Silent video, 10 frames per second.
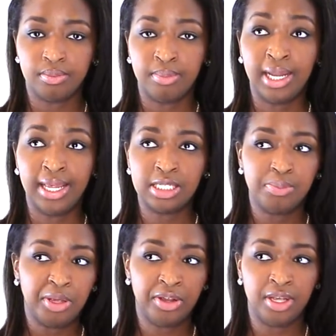my
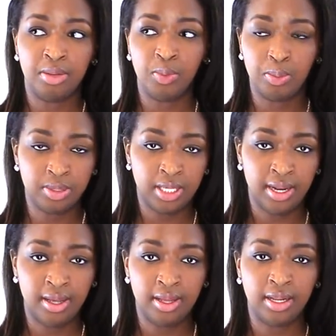last period, we put
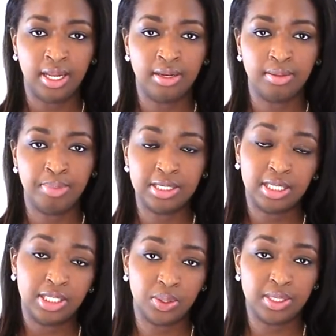that in, and it
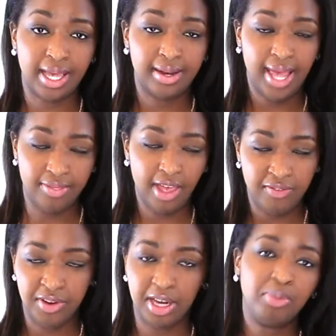basically told us that at
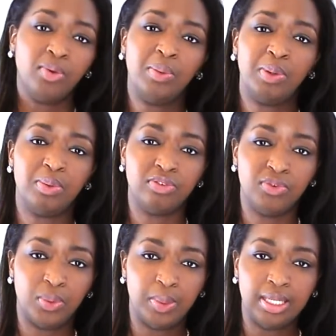that very point we were
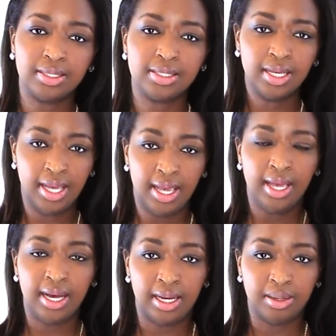4 weeks.
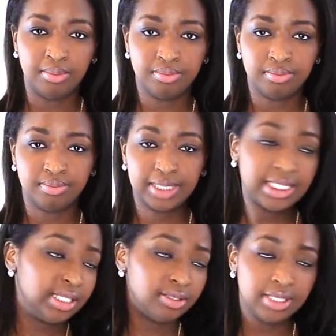
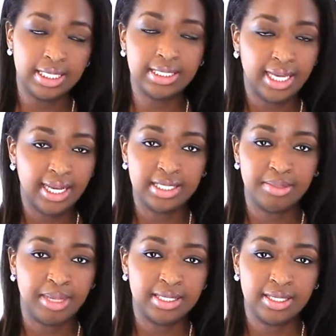Still to this day
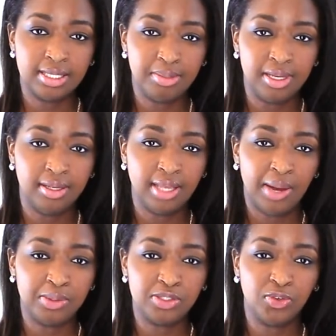doesn't make sense to me
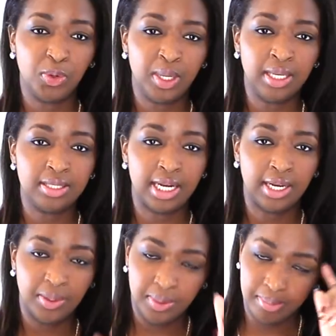how it's 4 weeks, and I
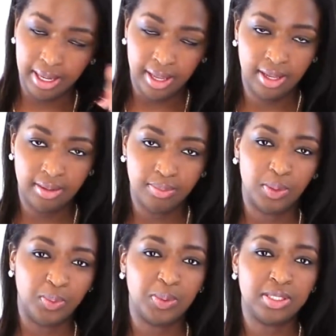know in my head
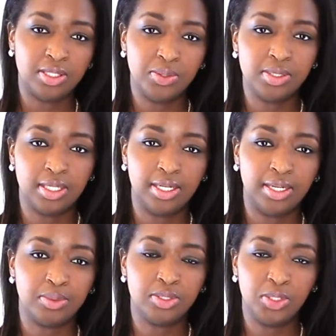when we went to Houston and
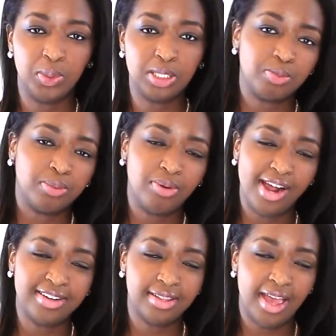it was 2 weeks
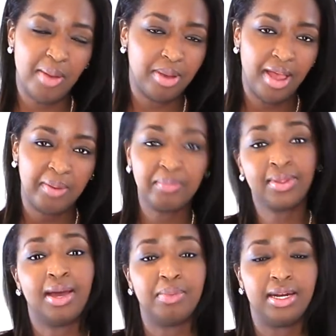prior to that, but hey,
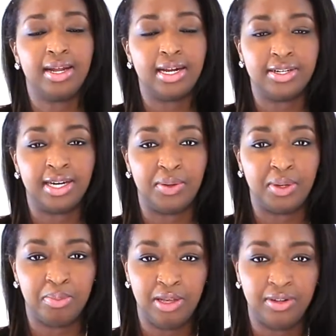I'm not a doctor and I don't
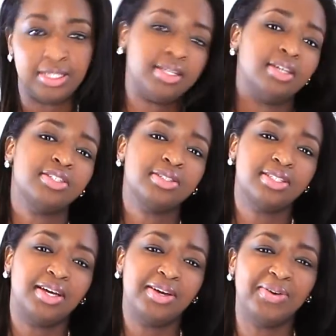get paid as such.
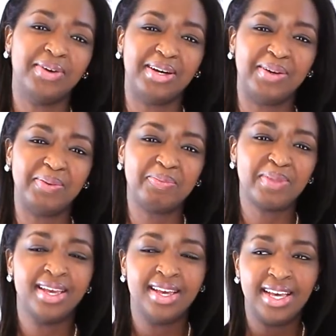So
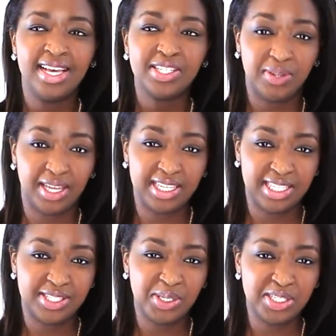so like I
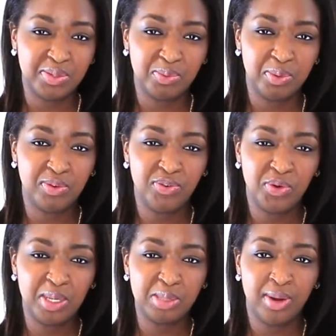said, it told us we were
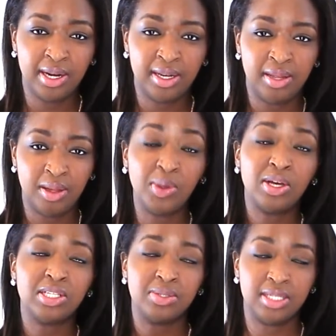4 weeks pregnant, and we
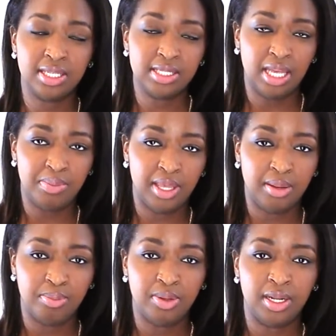also did the same thing
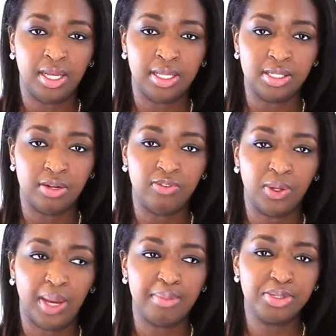and put it into the
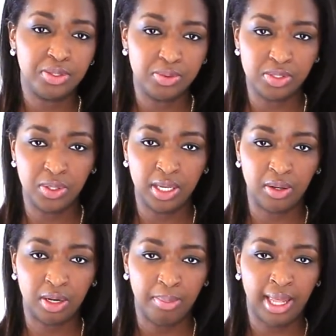Flow app too. So you can
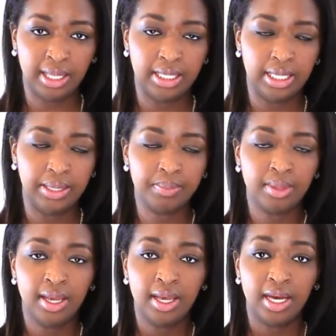automatically
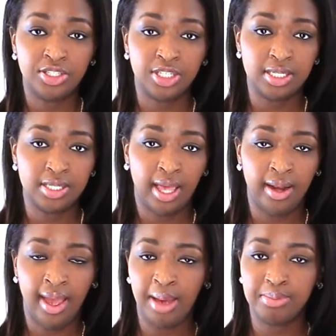adjust
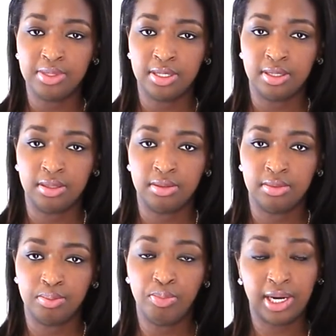that app to
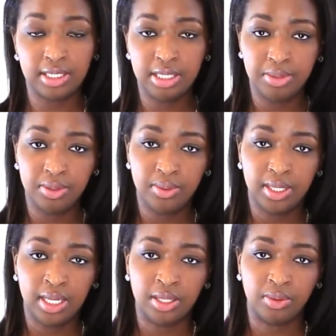pregnancy mode,
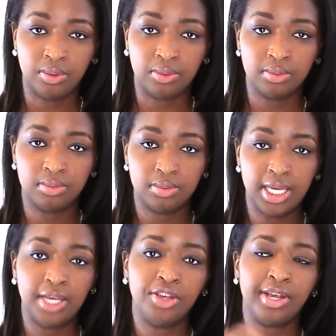and it'll
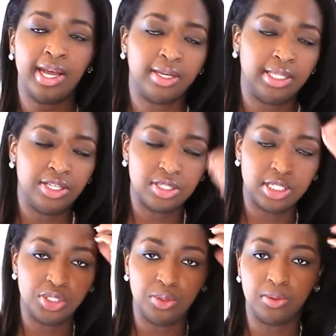take your calculations
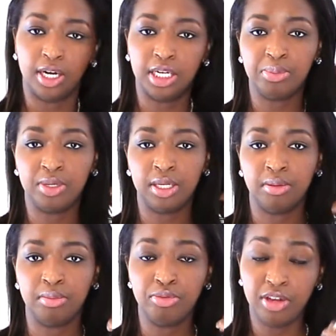that you already put
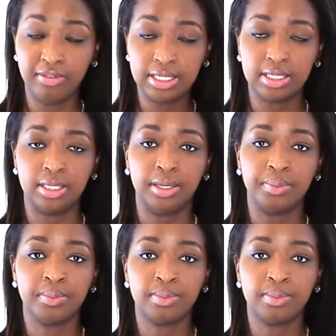in previously